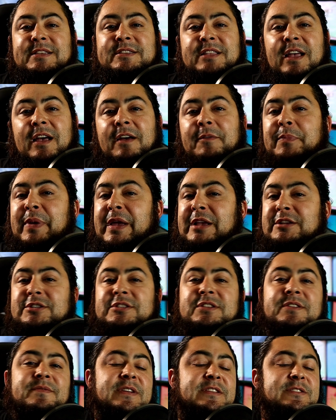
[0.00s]
of stuff,
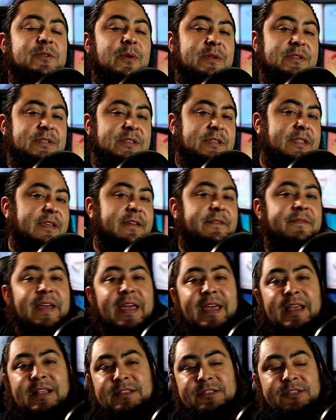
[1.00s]
pictures of us going to the
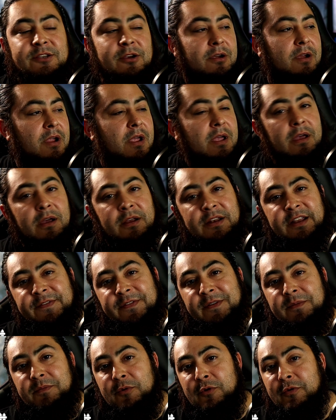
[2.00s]
events or
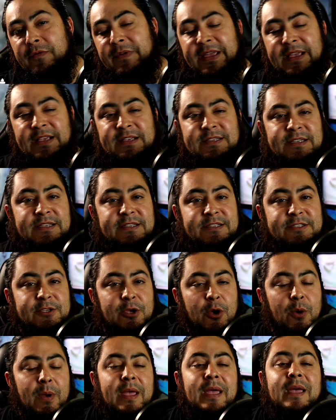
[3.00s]
different movies. And
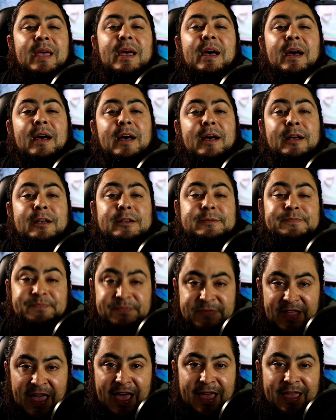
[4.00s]
so,
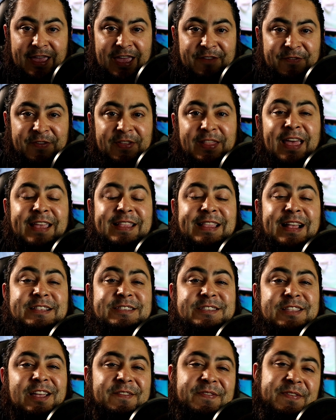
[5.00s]
if you like
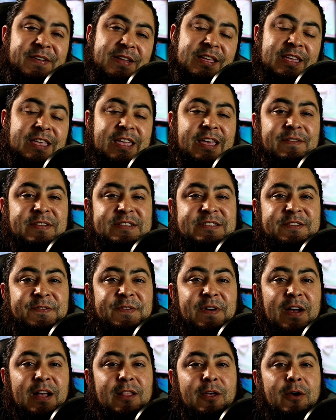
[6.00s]
that stuff, give us a
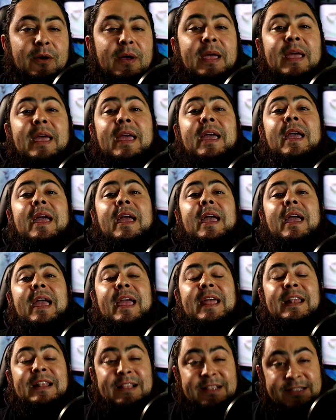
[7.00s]
follow.
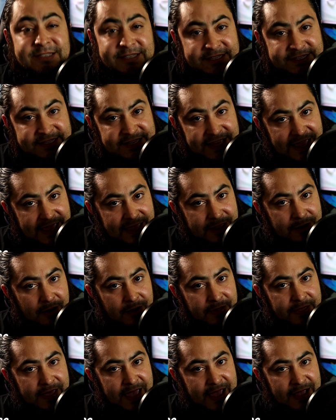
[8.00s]
And in saying
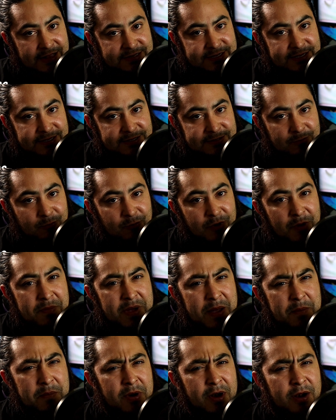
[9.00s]
all that,
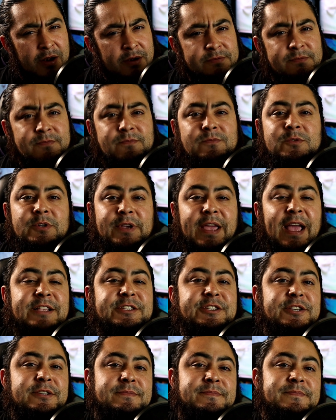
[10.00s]
remember, we'll
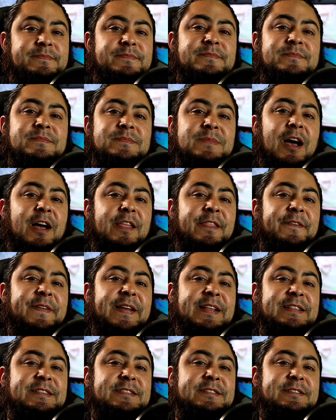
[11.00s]
catch you on the
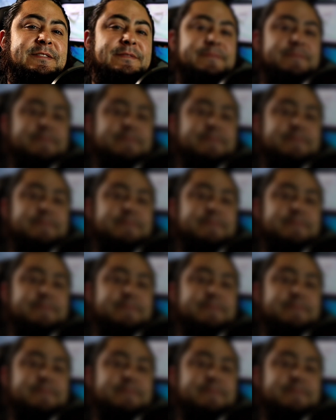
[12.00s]
fence.